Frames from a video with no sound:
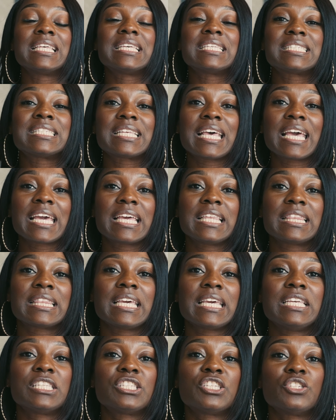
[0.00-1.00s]
The second
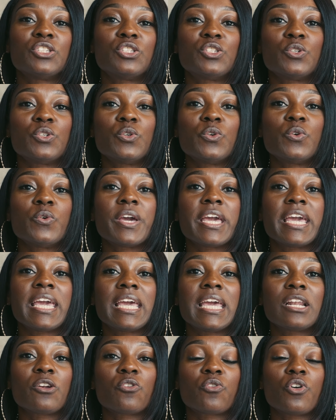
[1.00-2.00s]
thing to do
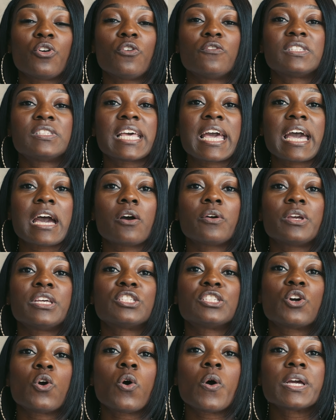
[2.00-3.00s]
in Grovetown
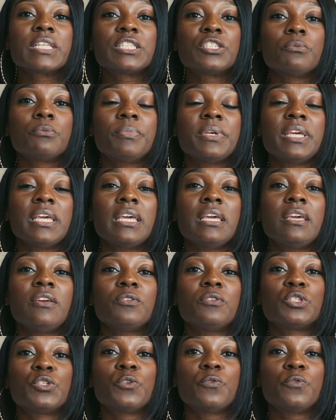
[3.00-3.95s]
is going to be